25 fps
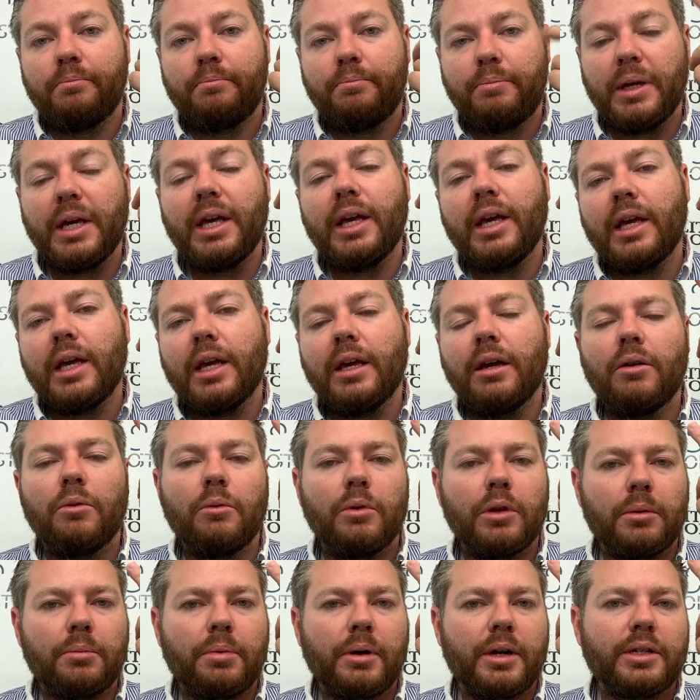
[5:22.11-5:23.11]
B,
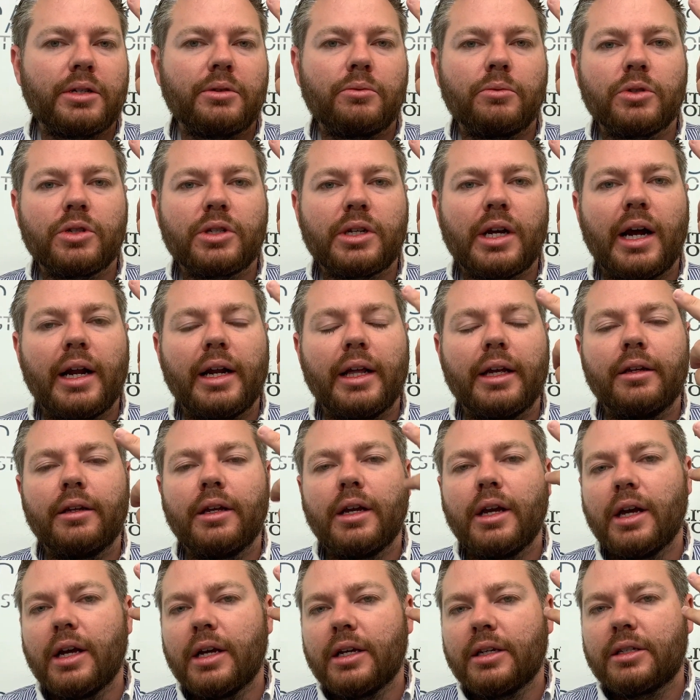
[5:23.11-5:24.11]
when the president will sign it,
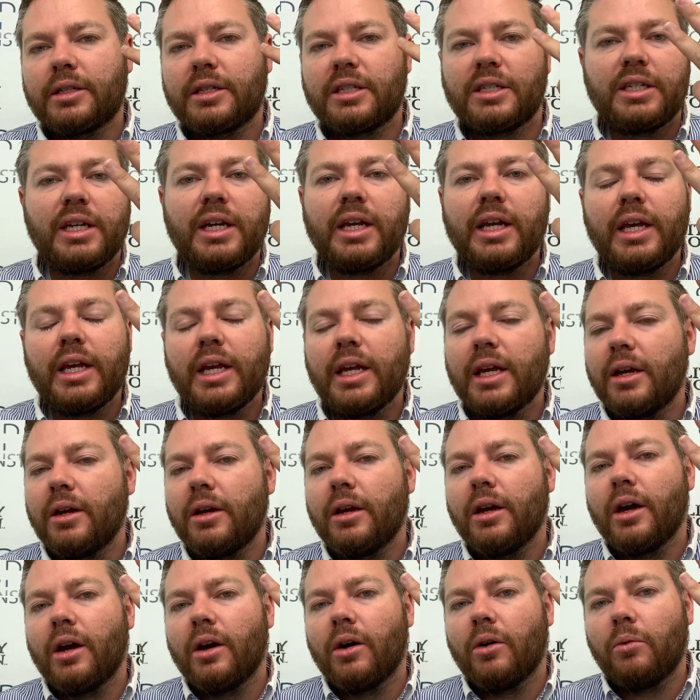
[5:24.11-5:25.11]

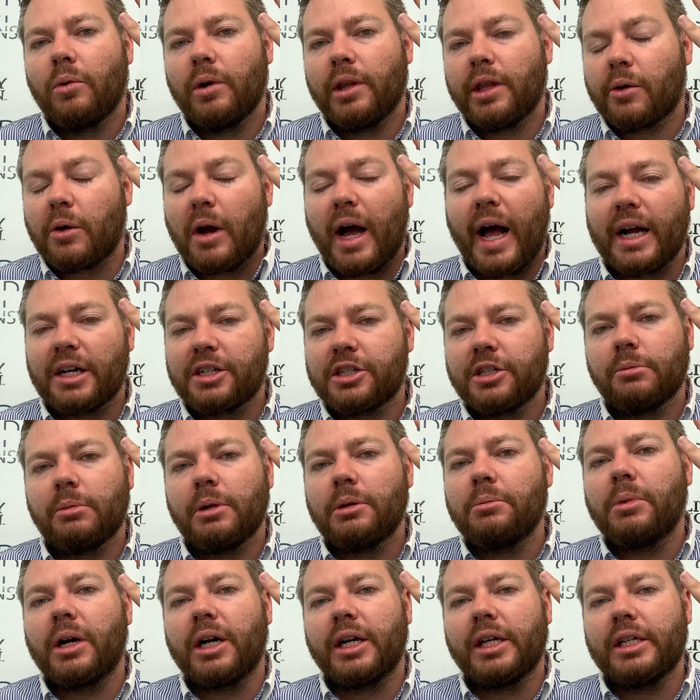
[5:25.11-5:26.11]
C, when there will actually
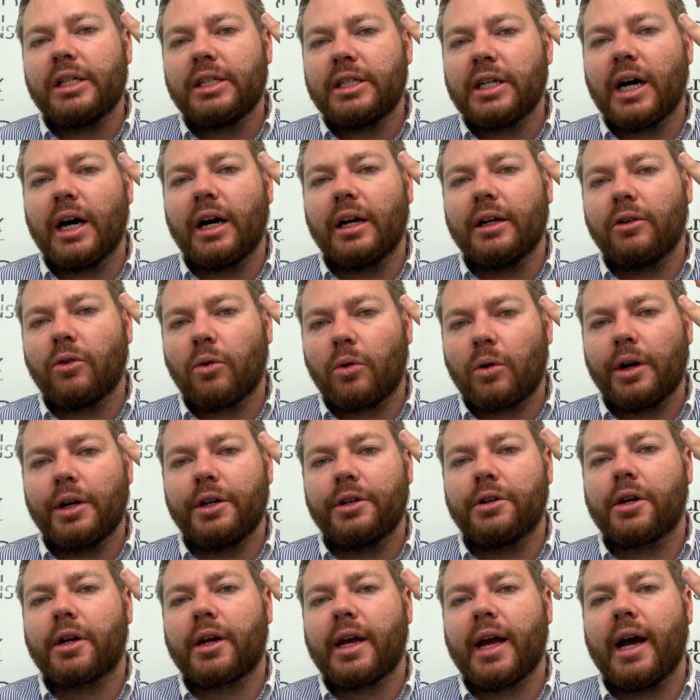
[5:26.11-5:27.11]
be money done or in
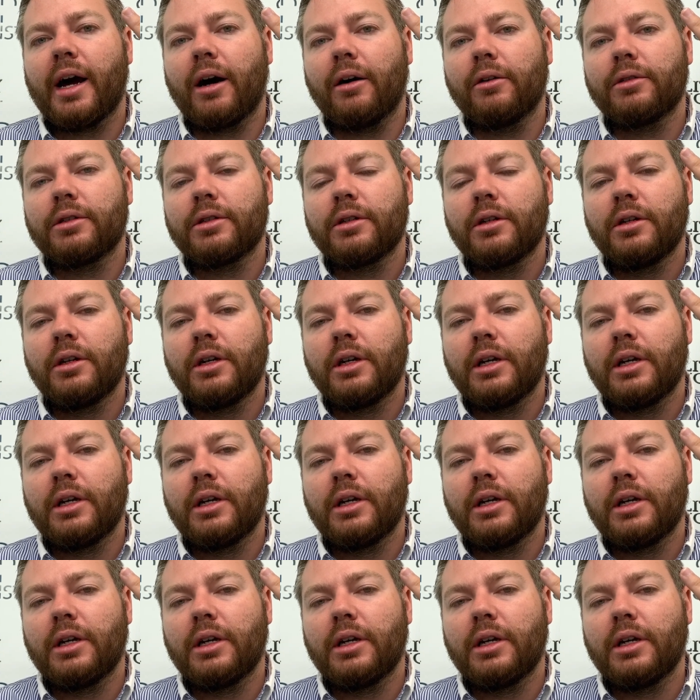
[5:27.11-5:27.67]
your account.